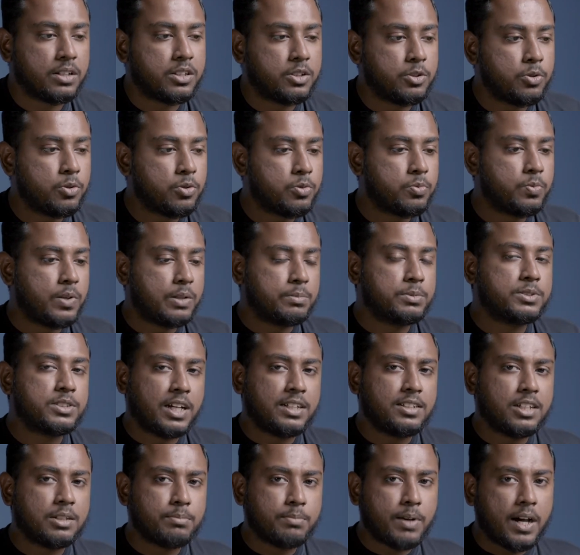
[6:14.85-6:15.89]
your
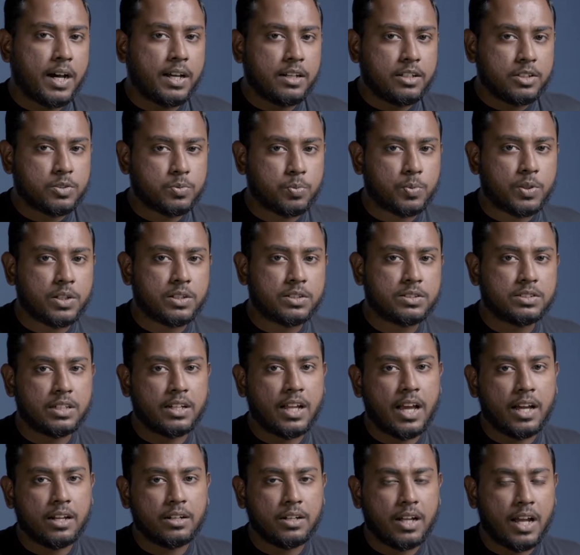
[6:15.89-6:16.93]
website and MyAlice works in
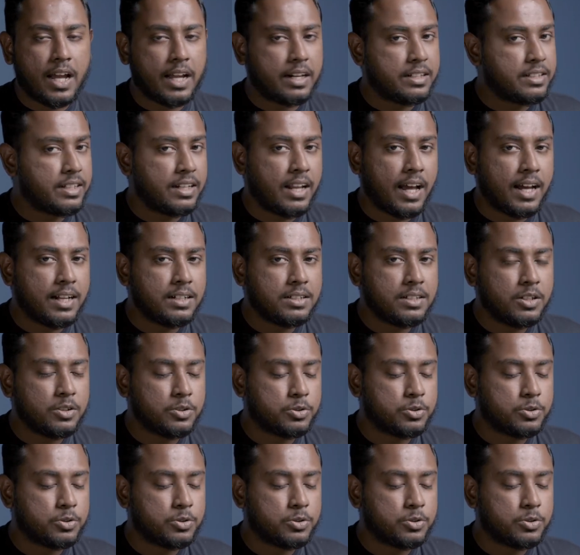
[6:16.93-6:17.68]
hand in hand.